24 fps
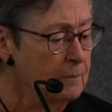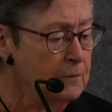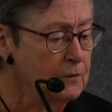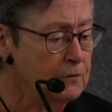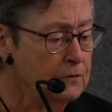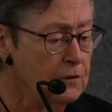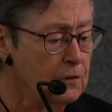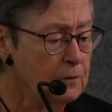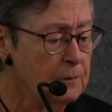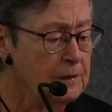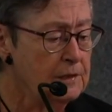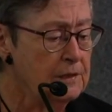
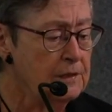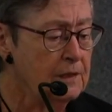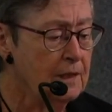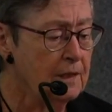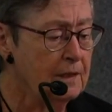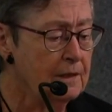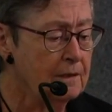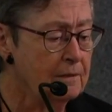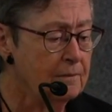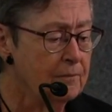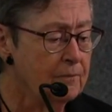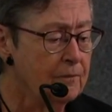Before we
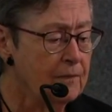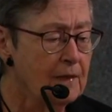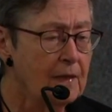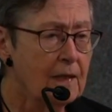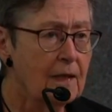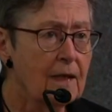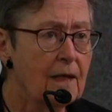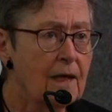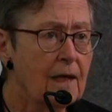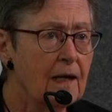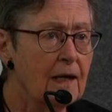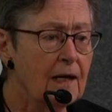start,
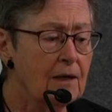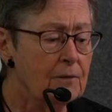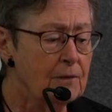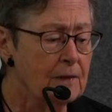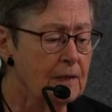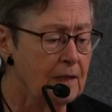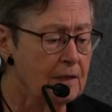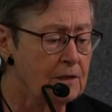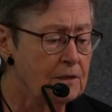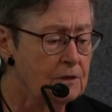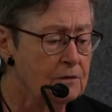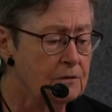I
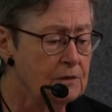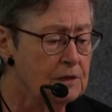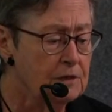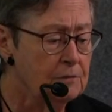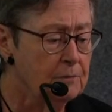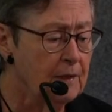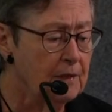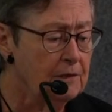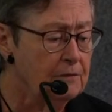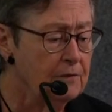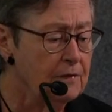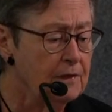would like to
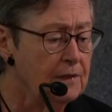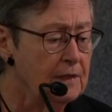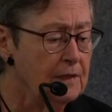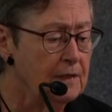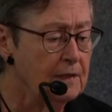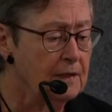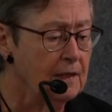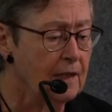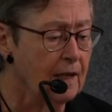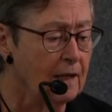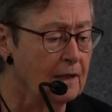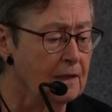respectfully
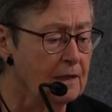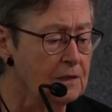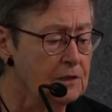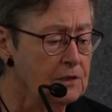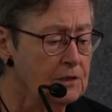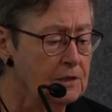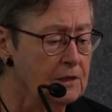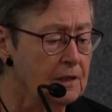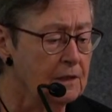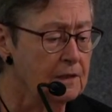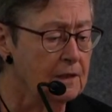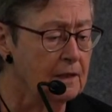
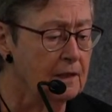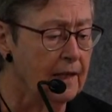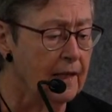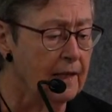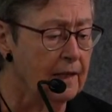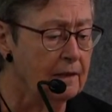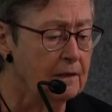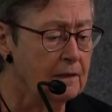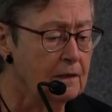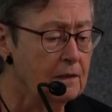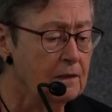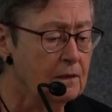acknowledge that the
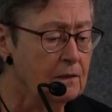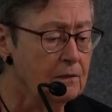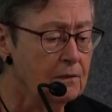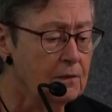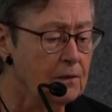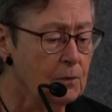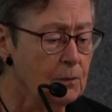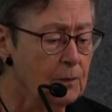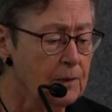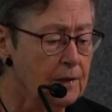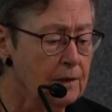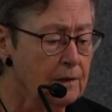land
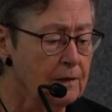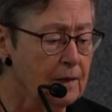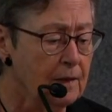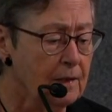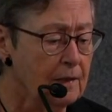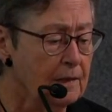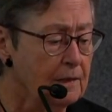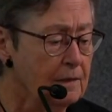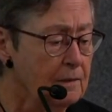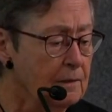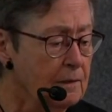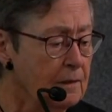that we are
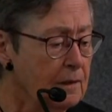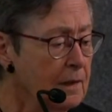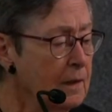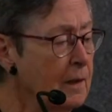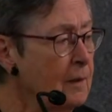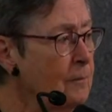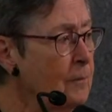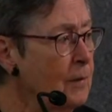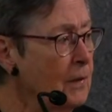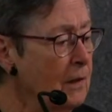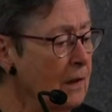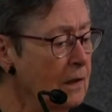on
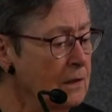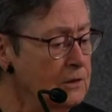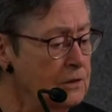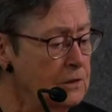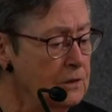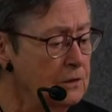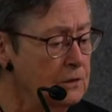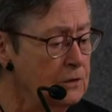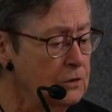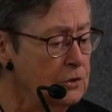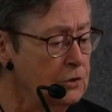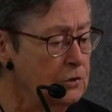belongs
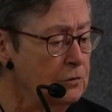to the